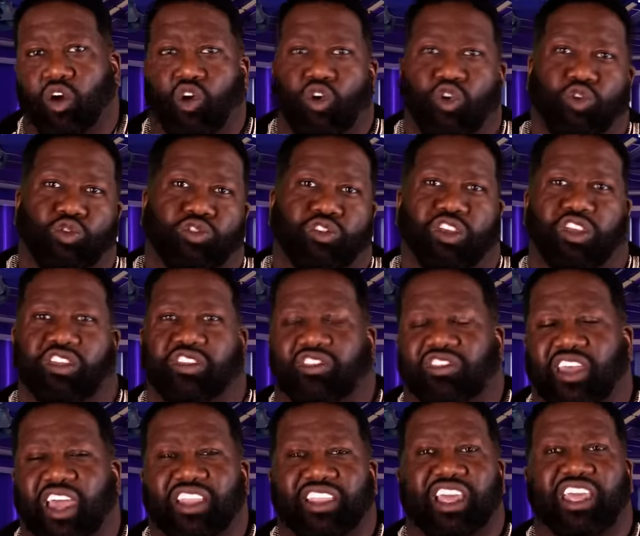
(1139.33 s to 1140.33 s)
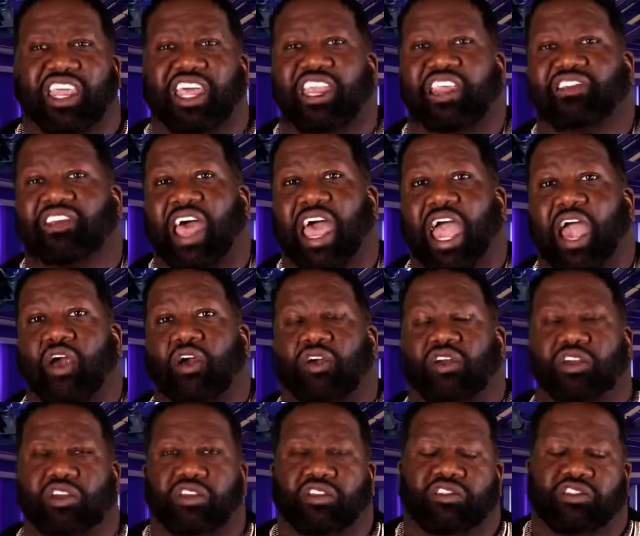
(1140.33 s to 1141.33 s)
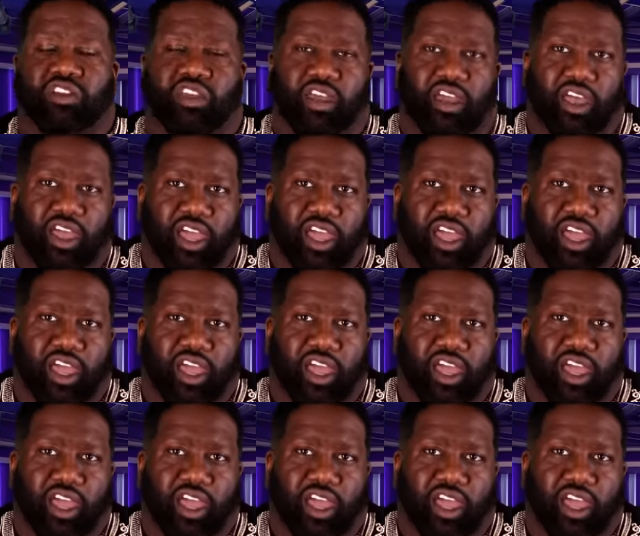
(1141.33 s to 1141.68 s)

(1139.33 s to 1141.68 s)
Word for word: oh, take that in as arrogance,